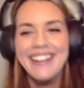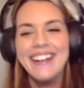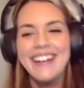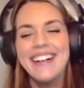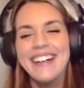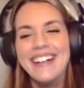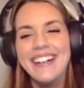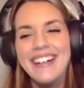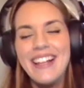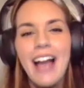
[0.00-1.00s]

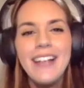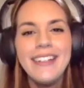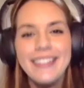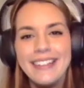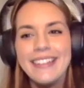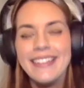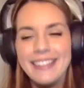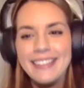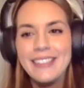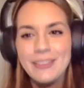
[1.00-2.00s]

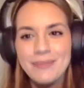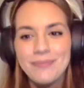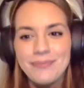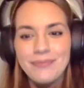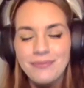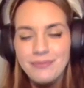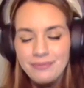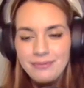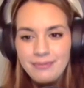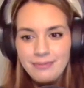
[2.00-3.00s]

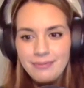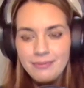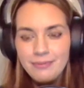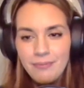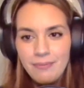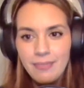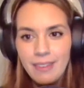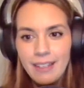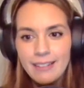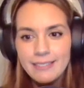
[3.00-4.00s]

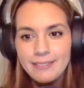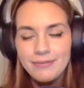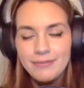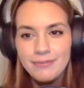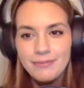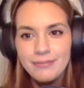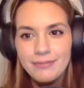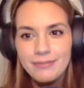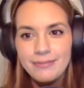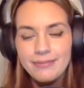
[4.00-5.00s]

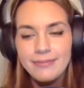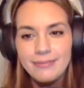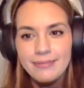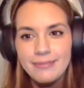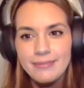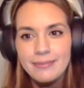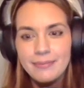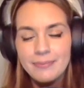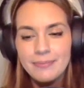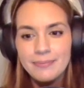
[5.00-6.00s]

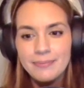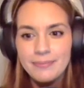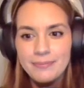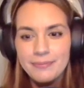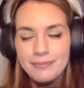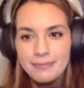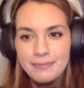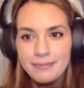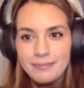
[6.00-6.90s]
No words are spoken by the person on screen.